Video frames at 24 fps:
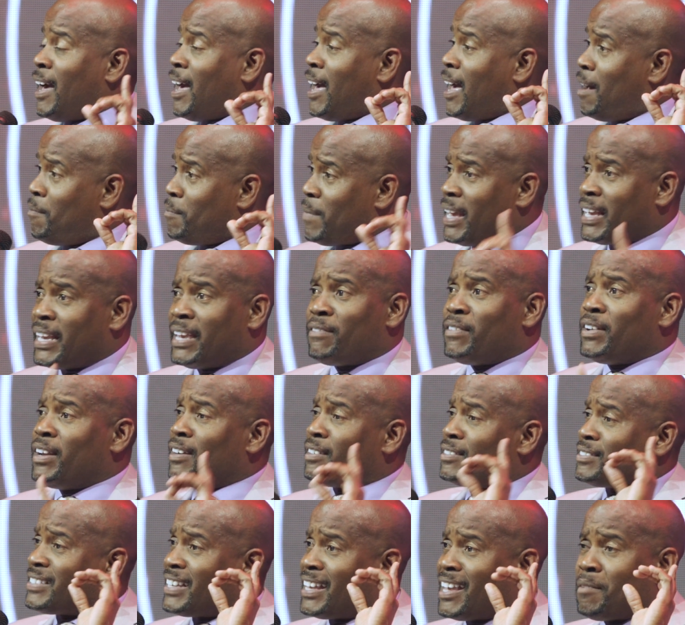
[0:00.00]
I'm not giving
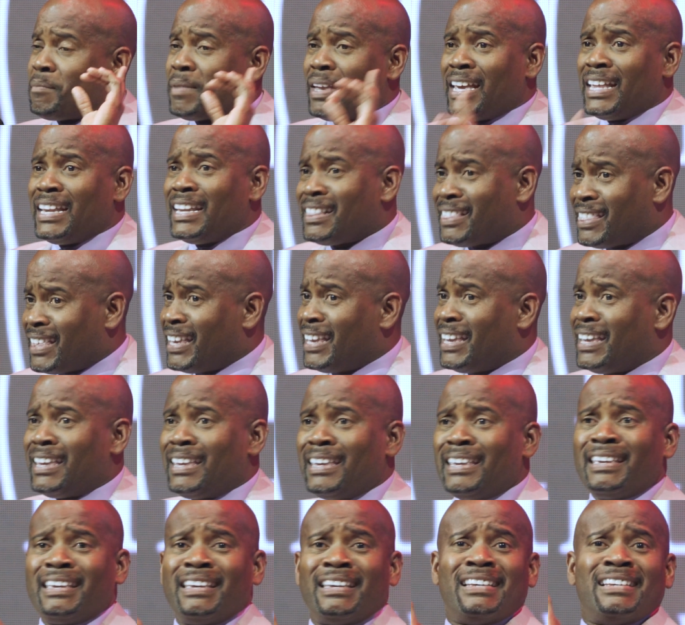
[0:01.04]
Uncle Sam
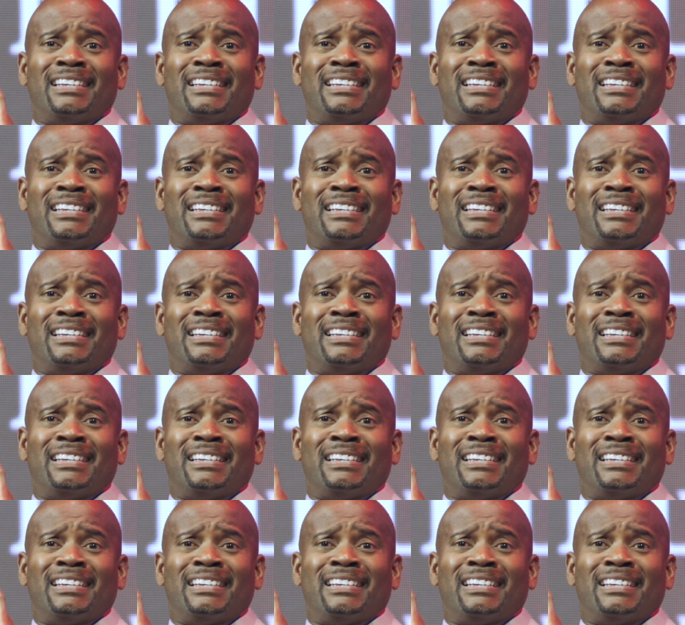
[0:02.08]
anything